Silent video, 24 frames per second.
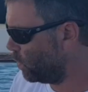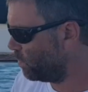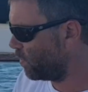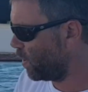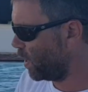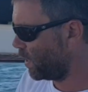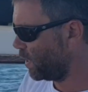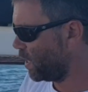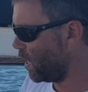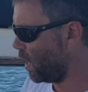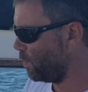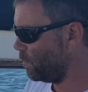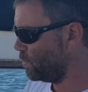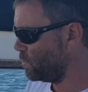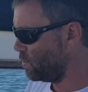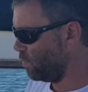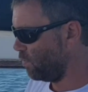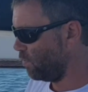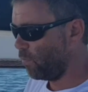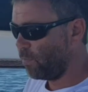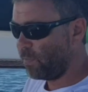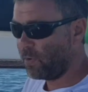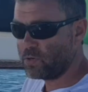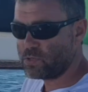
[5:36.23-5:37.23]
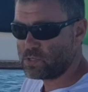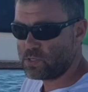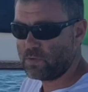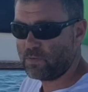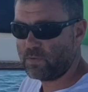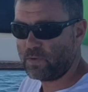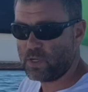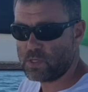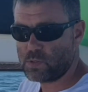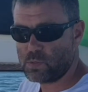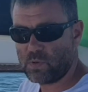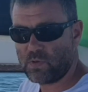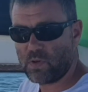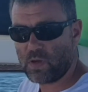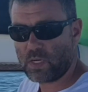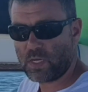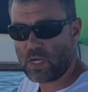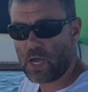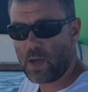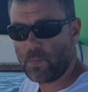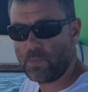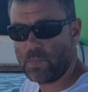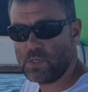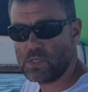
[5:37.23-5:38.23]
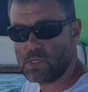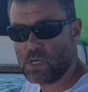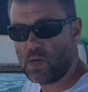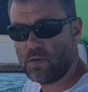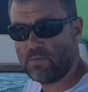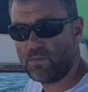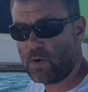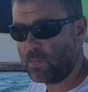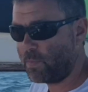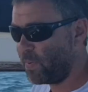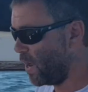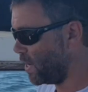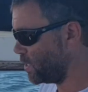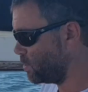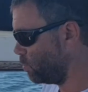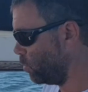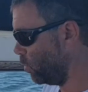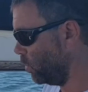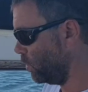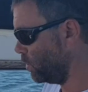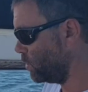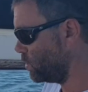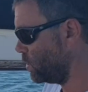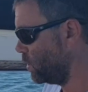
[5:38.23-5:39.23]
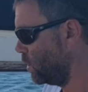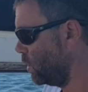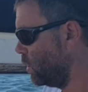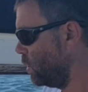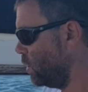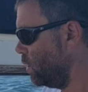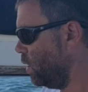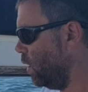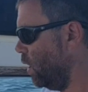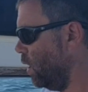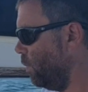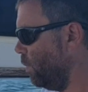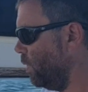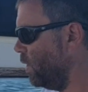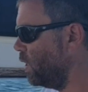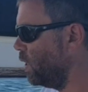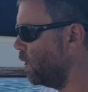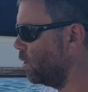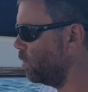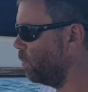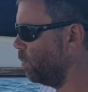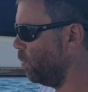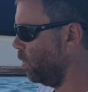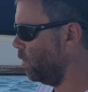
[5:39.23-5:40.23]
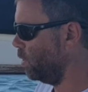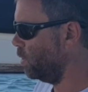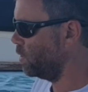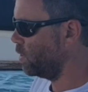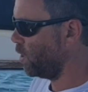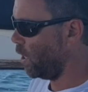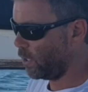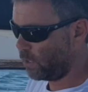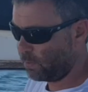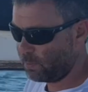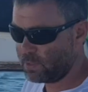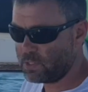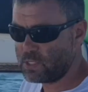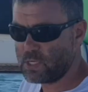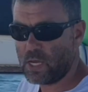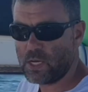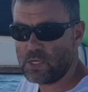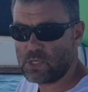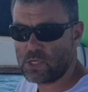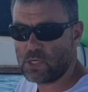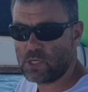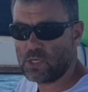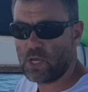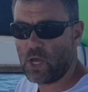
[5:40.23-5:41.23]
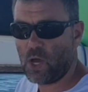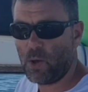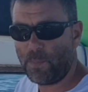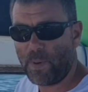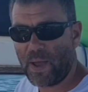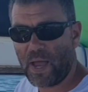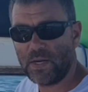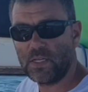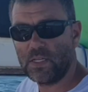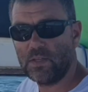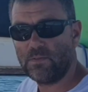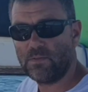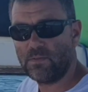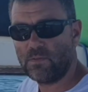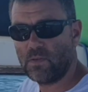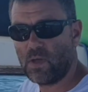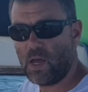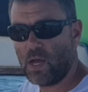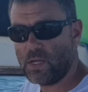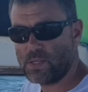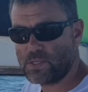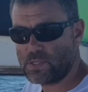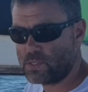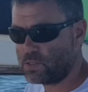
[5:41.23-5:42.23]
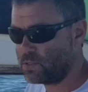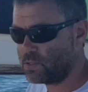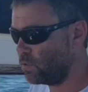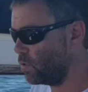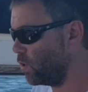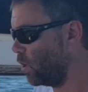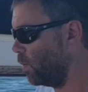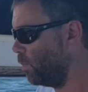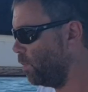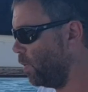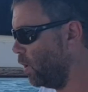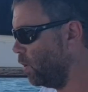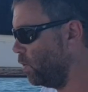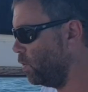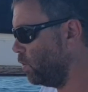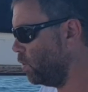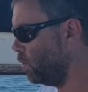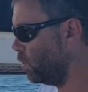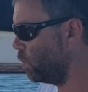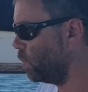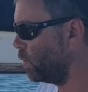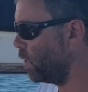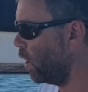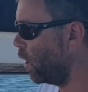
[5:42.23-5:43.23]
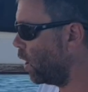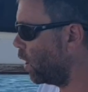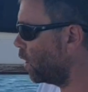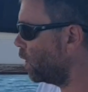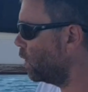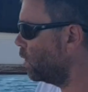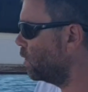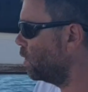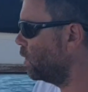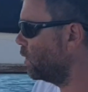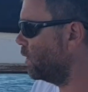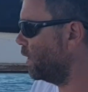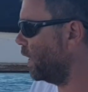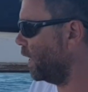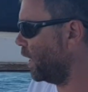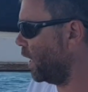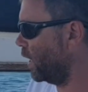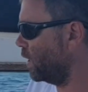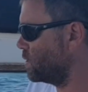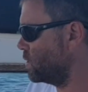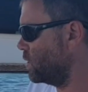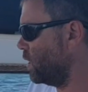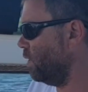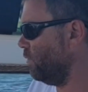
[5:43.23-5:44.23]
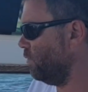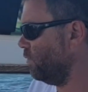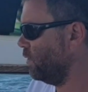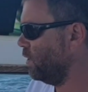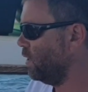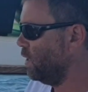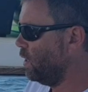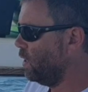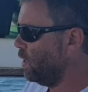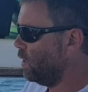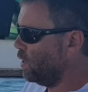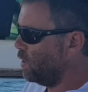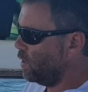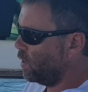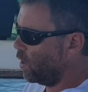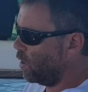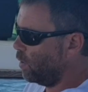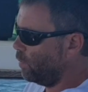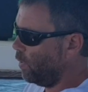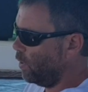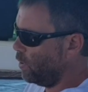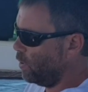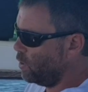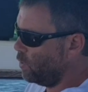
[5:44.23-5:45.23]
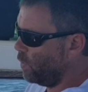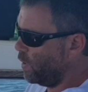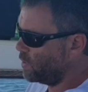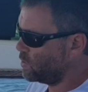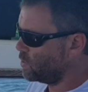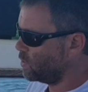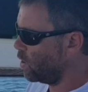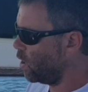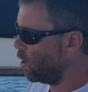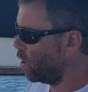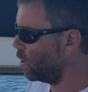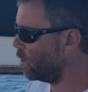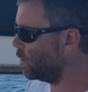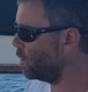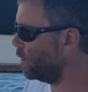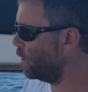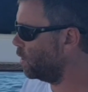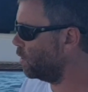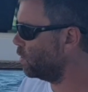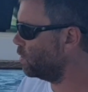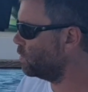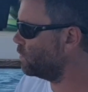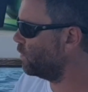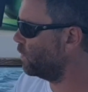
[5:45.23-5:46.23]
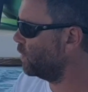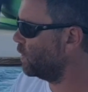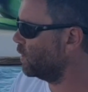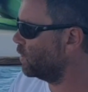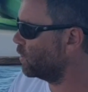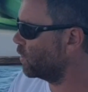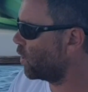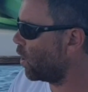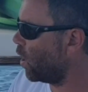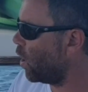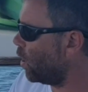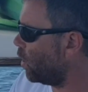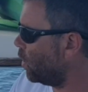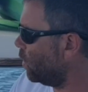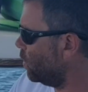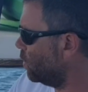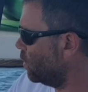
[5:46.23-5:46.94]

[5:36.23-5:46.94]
We've got copies of our birth certificates. We've got copies of our passports. Any other pertinent documentation to help ID us, our boat, who we are, that kind of stuff. Got our boat US card in here if we need to call.